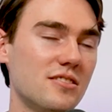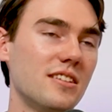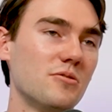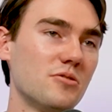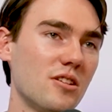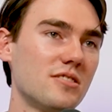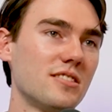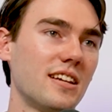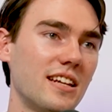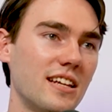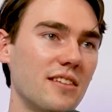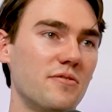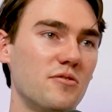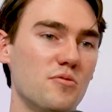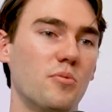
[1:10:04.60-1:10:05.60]
because he was also
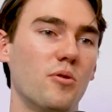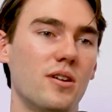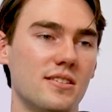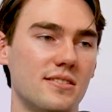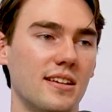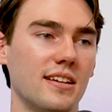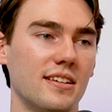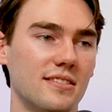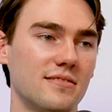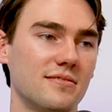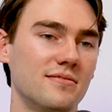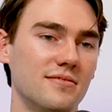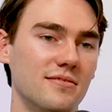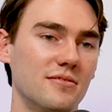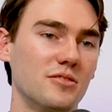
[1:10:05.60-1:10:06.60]
getting a few points, like
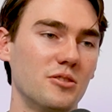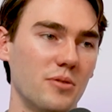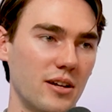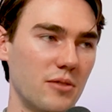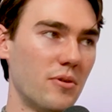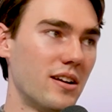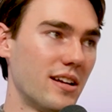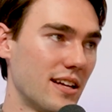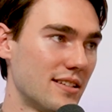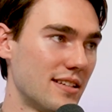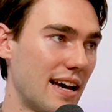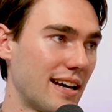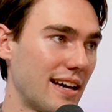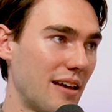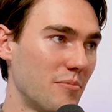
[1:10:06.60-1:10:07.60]
doing a running
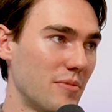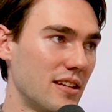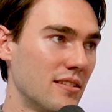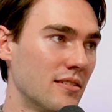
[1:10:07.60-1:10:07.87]
attack at